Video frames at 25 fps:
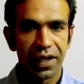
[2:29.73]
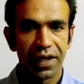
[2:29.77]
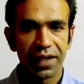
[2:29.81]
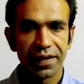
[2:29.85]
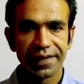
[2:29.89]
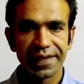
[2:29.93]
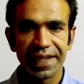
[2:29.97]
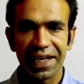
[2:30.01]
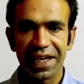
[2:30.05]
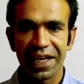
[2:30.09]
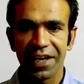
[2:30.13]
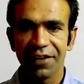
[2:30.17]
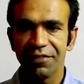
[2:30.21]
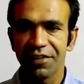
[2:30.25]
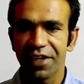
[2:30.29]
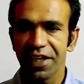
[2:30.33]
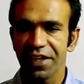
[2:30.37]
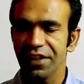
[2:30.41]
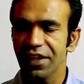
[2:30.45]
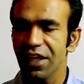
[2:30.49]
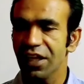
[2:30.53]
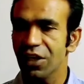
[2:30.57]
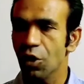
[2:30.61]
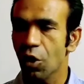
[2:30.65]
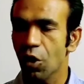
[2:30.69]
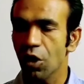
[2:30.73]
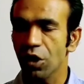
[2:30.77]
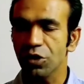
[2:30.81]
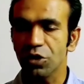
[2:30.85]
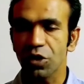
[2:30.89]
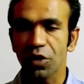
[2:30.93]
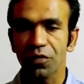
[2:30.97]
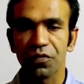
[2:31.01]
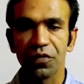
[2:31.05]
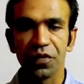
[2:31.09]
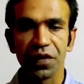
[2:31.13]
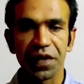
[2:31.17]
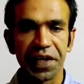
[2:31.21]
They lived in the north
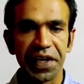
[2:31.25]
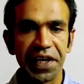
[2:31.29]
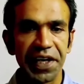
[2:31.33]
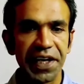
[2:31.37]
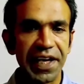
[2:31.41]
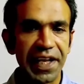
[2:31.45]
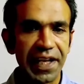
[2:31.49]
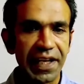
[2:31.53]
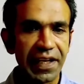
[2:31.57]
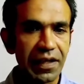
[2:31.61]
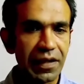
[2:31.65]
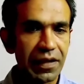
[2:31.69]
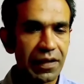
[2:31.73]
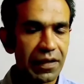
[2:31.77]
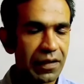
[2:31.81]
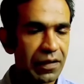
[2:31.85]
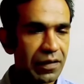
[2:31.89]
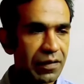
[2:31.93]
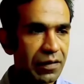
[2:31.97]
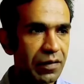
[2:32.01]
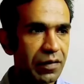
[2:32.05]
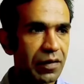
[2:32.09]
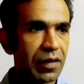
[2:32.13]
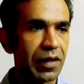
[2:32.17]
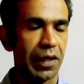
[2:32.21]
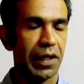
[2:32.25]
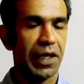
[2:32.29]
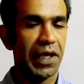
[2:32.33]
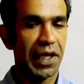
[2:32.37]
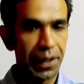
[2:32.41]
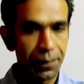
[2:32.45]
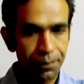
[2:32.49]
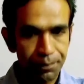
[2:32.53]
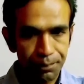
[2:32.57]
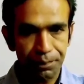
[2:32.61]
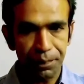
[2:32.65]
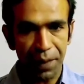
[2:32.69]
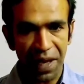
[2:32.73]
of Reading
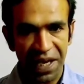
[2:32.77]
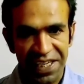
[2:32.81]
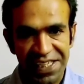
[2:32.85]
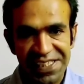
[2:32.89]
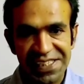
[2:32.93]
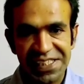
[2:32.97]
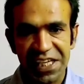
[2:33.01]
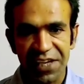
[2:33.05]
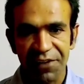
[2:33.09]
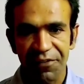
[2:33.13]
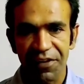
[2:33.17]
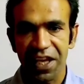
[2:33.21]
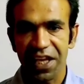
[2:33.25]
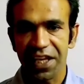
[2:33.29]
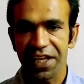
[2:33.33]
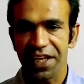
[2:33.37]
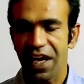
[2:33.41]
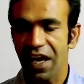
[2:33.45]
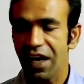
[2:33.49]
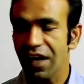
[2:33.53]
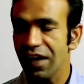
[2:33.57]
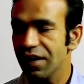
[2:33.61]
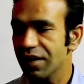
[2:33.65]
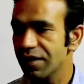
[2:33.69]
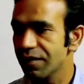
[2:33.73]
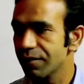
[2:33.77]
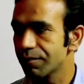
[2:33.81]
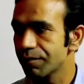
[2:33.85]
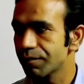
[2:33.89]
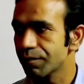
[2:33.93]
in Pennsylvania.